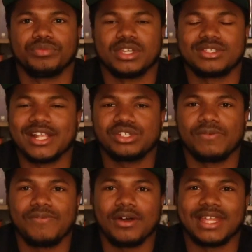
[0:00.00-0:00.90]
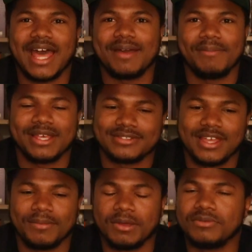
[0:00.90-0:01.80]
It's not your fault that I messed
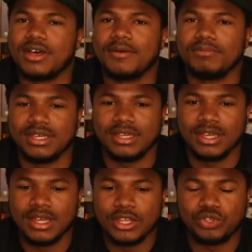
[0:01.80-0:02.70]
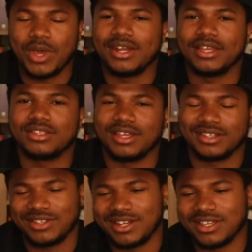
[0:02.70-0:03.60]
up. It was on me. You had nothing.
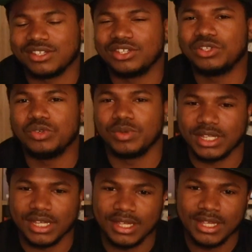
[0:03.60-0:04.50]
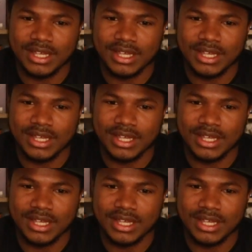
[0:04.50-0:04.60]
Like, you had nothing to do with it.